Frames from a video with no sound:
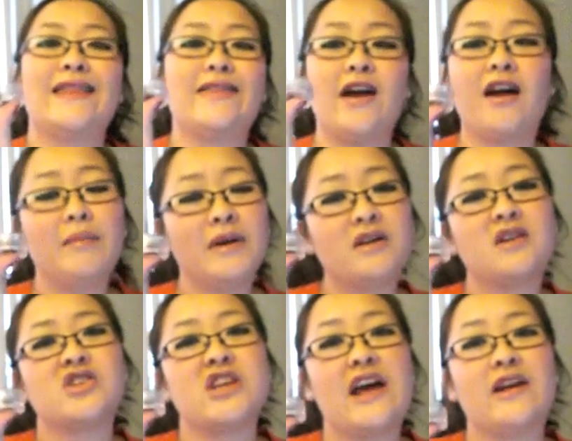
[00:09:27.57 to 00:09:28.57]
They are mineral
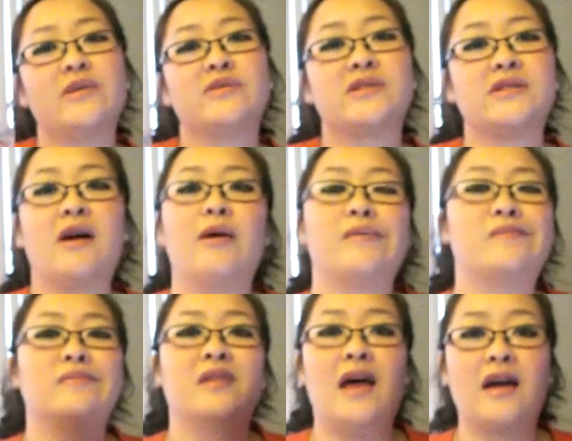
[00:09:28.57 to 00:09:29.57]
shadows, so
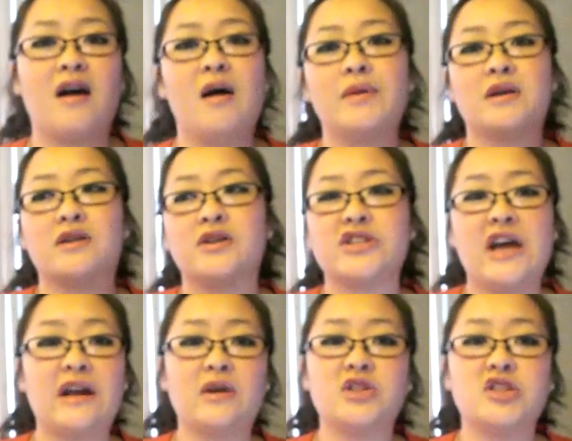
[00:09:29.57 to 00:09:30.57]
like all mineral
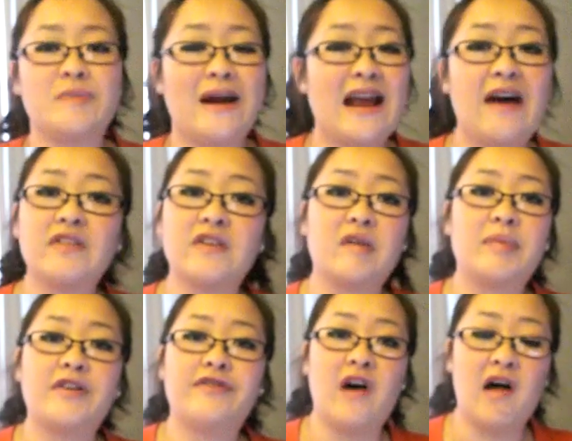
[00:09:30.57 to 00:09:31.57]
shadows, you might have a little
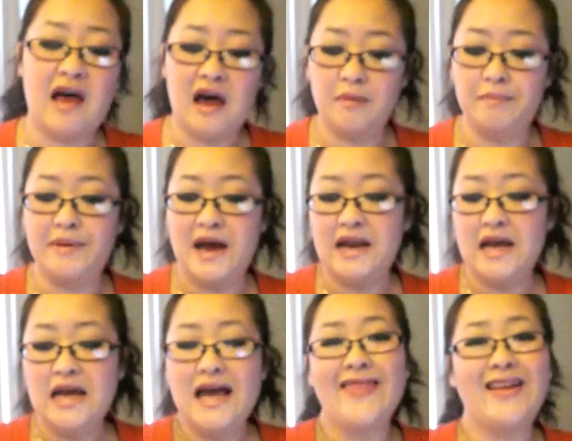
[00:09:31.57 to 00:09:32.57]
bit of fallout, but
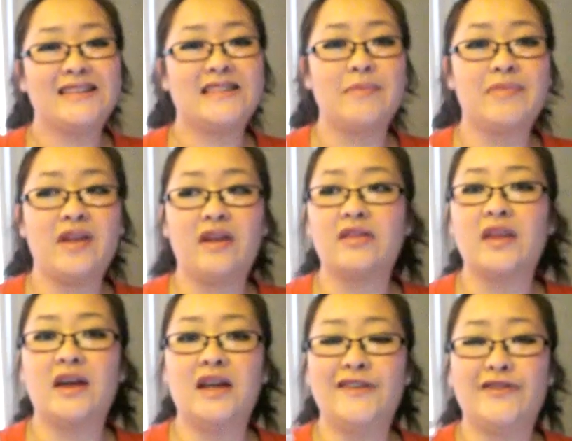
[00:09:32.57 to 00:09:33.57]
that's something
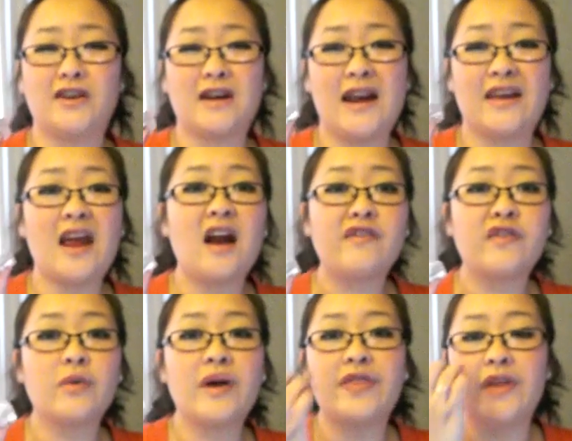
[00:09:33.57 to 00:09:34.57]
that if you're kind of
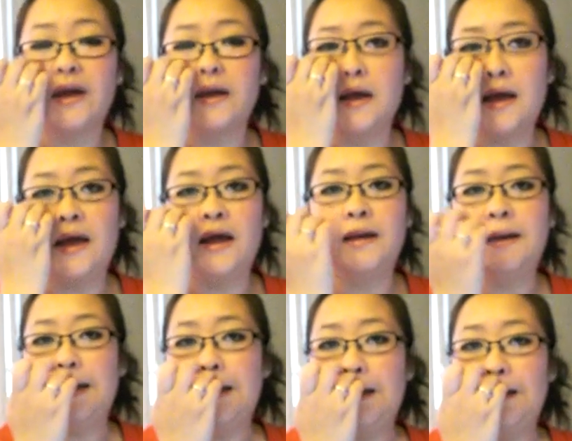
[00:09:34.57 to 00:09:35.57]
careful with it
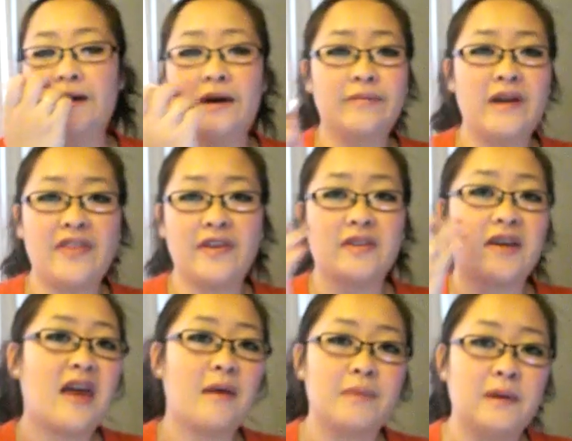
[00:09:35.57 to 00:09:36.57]
and, nothing that
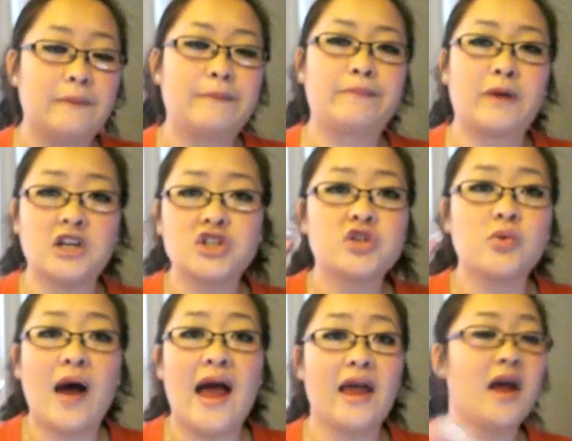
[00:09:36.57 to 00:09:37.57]
can't be brushed
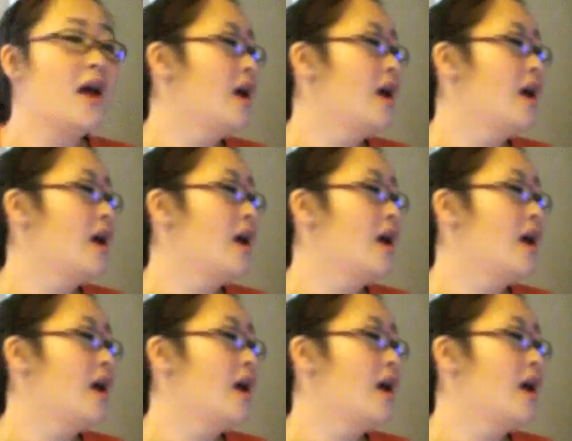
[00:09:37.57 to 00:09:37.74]
away.